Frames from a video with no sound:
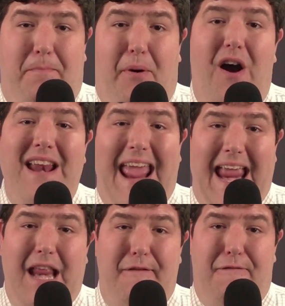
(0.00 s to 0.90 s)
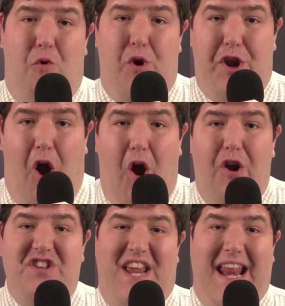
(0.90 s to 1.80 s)
a punt 84
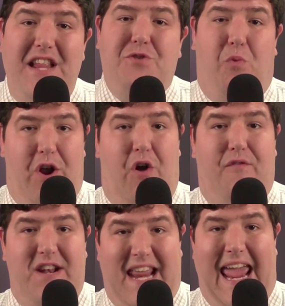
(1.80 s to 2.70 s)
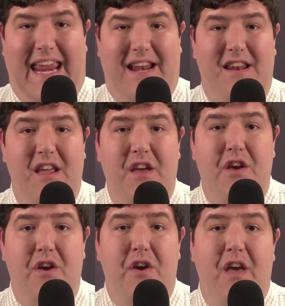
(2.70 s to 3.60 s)
yards in its win over Dayton.
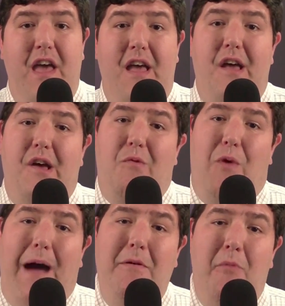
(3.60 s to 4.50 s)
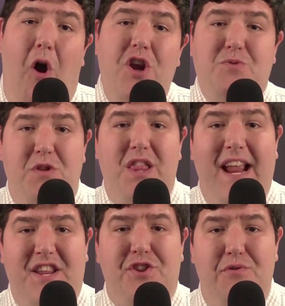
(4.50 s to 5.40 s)
Robert Morris would
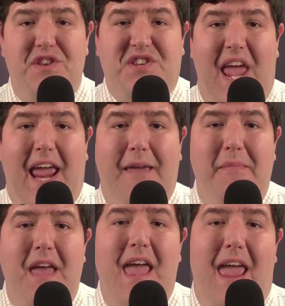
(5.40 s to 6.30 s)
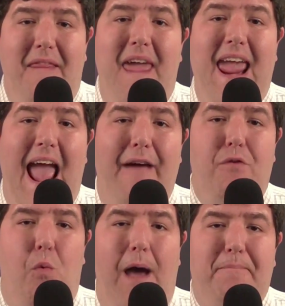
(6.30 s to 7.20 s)
like to do the same, and they have
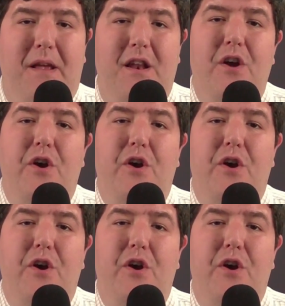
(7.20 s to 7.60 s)
a weapon